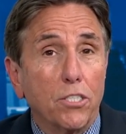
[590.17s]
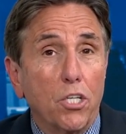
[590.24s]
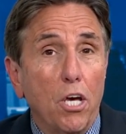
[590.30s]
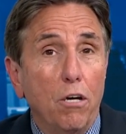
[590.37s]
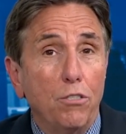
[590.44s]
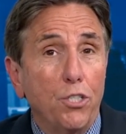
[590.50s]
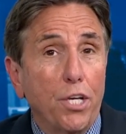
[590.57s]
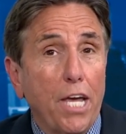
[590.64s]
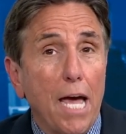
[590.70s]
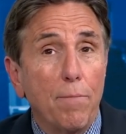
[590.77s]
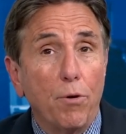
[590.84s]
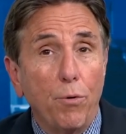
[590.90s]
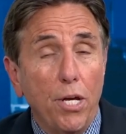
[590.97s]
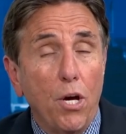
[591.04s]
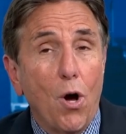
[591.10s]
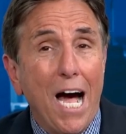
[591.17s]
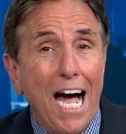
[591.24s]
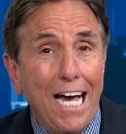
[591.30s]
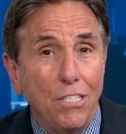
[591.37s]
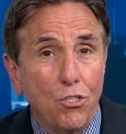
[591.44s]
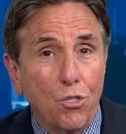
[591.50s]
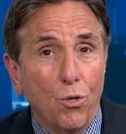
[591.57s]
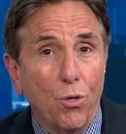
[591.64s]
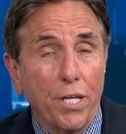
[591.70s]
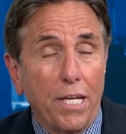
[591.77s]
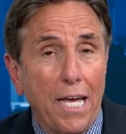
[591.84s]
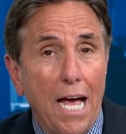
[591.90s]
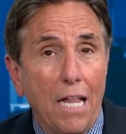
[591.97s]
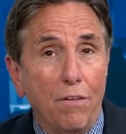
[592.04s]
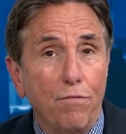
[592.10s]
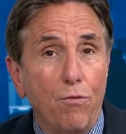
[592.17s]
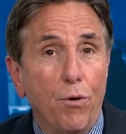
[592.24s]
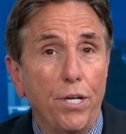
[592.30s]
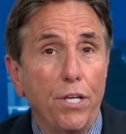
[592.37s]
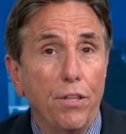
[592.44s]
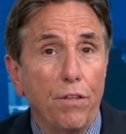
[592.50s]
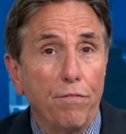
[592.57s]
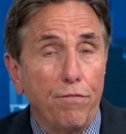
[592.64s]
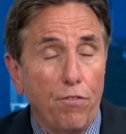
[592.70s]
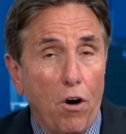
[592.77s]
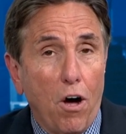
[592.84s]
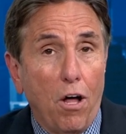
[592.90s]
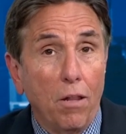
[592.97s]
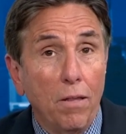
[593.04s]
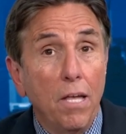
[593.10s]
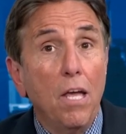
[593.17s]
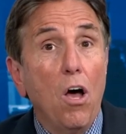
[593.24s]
coach at Camarillo High School in California in the fall.